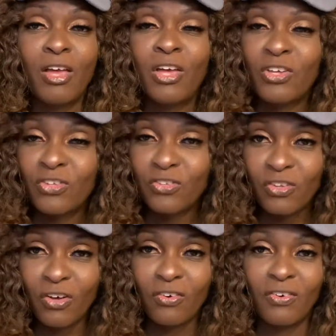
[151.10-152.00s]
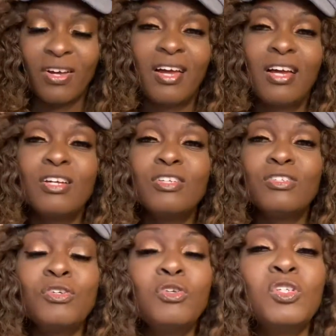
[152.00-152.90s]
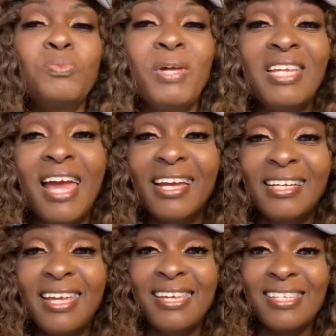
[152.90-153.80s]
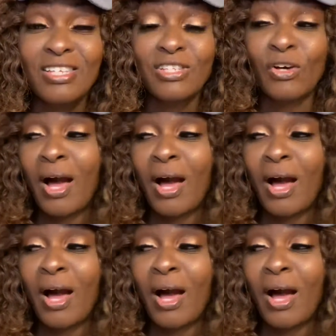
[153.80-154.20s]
So, do you speak Naganese? So